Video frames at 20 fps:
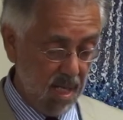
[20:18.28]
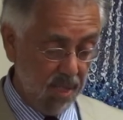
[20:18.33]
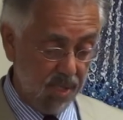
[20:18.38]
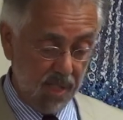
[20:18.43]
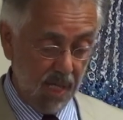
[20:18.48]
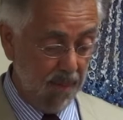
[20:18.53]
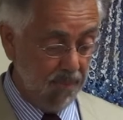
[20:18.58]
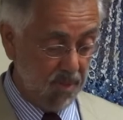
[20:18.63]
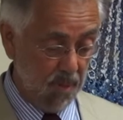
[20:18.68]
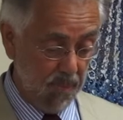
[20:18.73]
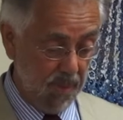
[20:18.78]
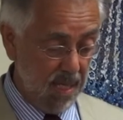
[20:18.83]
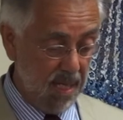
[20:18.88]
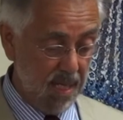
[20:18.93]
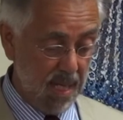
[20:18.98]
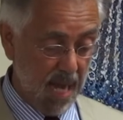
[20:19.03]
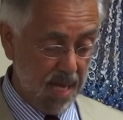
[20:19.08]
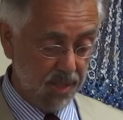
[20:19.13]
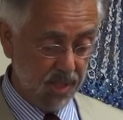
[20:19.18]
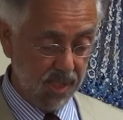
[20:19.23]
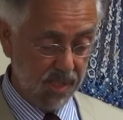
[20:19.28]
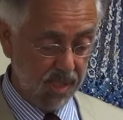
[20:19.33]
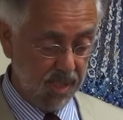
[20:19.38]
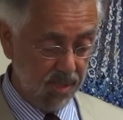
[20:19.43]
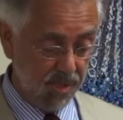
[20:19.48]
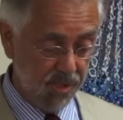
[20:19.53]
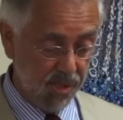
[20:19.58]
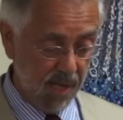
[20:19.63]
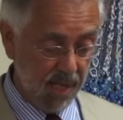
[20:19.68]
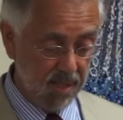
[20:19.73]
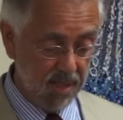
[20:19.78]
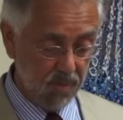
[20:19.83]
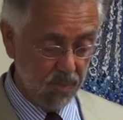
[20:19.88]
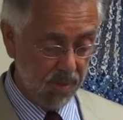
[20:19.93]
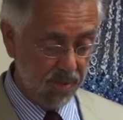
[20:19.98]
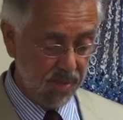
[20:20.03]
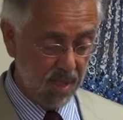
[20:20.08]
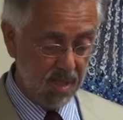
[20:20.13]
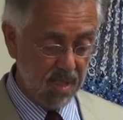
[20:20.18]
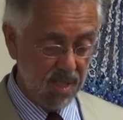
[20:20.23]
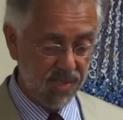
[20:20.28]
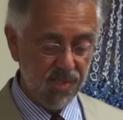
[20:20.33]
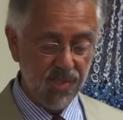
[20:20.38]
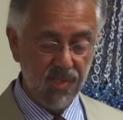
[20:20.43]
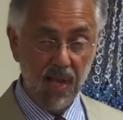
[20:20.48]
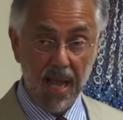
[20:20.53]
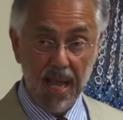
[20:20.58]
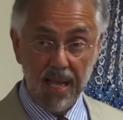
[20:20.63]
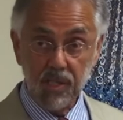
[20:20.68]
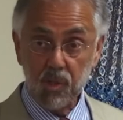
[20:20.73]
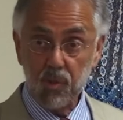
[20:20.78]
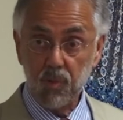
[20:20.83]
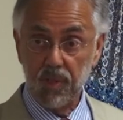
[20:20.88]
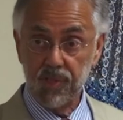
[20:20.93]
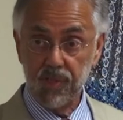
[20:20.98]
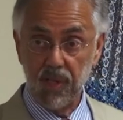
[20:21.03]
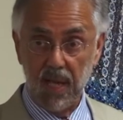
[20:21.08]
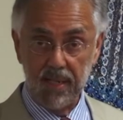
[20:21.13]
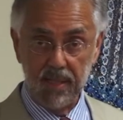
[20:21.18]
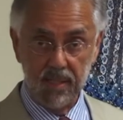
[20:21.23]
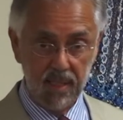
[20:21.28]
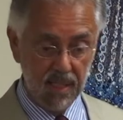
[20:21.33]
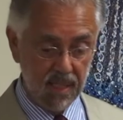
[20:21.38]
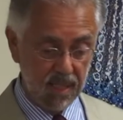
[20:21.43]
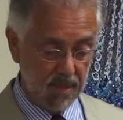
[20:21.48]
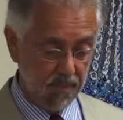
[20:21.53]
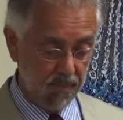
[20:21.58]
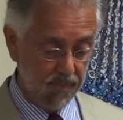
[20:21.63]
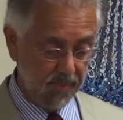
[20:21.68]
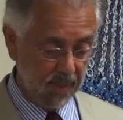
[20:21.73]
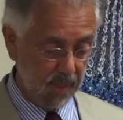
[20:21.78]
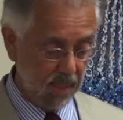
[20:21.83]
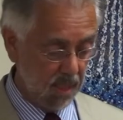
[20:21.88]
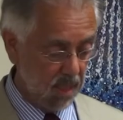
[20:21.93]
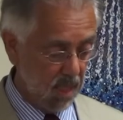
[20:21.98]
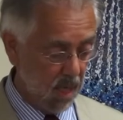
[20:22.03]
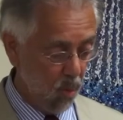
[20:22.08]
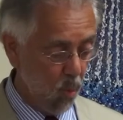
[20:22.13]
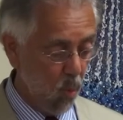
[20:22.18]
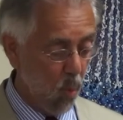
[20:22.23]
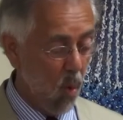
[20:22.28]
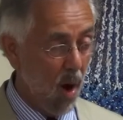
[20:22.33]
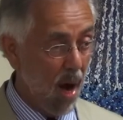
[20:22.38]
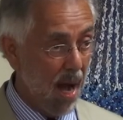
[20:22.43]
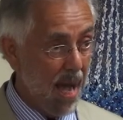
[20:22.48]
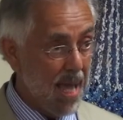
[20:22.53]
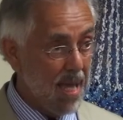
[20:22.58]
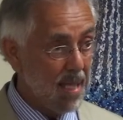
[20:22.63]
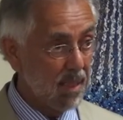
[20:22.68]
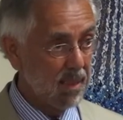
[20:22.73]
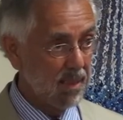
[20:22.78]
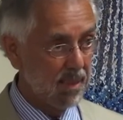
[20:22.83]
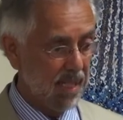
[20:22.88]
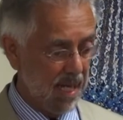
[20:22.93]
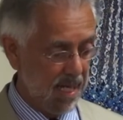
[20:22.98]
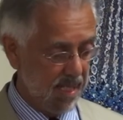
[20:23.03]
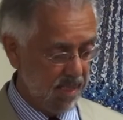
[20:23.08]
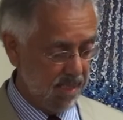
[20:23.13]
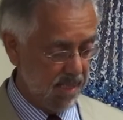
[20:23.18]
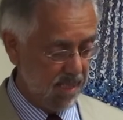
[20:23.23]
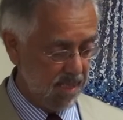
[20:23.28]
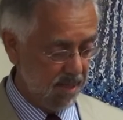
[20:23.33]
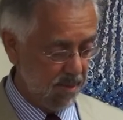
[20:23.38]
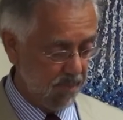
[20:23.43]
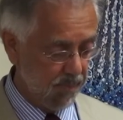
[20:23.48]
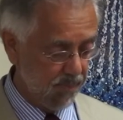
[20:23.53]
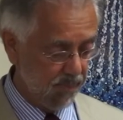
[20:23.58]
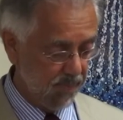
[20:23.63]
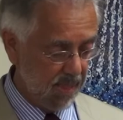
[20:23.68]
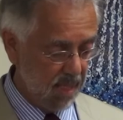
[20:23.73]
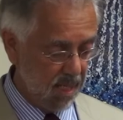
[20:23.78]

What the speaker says: It seemed to me, Acheson said, it was a disastrous idea, a wild idea.